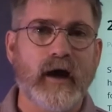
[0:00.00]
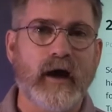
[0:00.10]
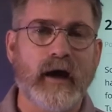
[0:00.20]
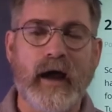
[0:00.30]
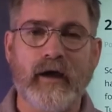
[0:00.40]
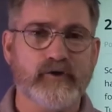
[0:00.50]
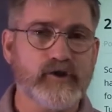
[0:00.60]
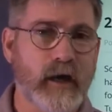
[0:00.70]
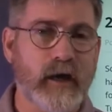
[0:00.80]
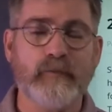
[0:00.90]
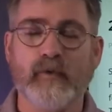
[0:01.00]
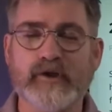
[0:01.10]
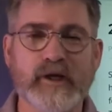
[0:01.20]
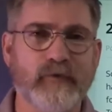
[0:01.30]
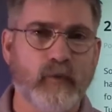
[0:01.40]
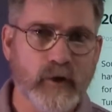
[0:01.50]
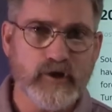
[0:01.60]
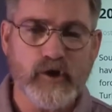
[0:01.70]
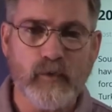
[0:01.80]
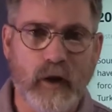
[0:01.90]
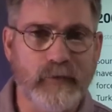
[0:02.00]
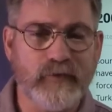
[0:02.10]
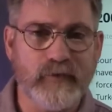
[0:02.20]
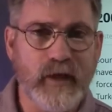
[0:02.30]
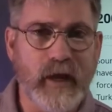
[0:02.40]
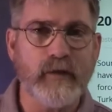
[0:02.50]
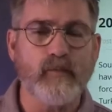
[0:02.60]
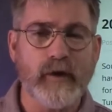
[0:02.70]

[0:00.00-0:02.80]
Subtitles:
Al-Sham, whichever ones you want to name.